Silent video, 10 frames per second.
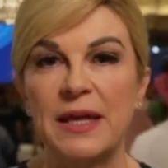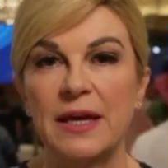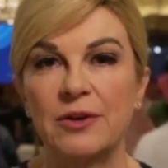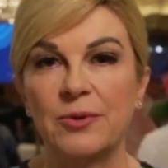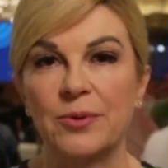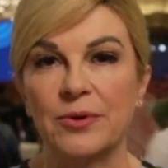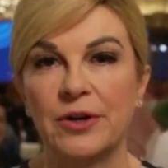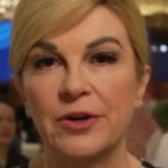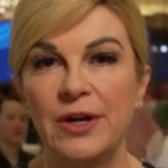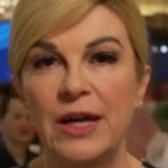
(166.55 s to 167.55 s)
in
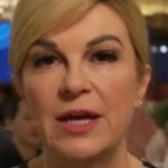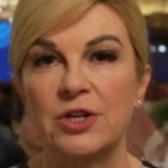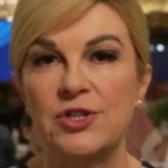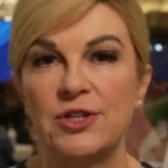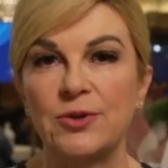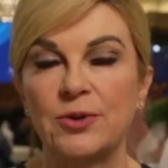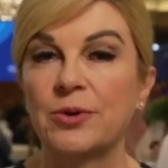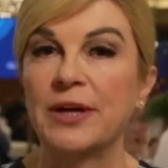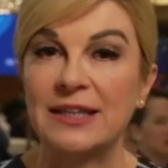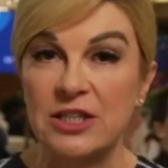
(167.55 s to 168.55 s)
order to
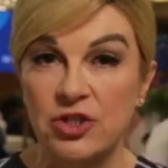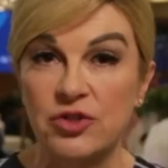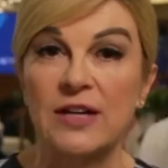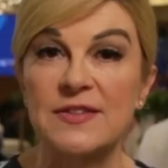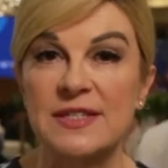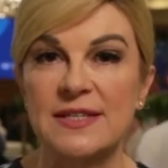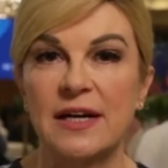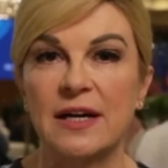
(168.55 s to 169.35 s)
create trust,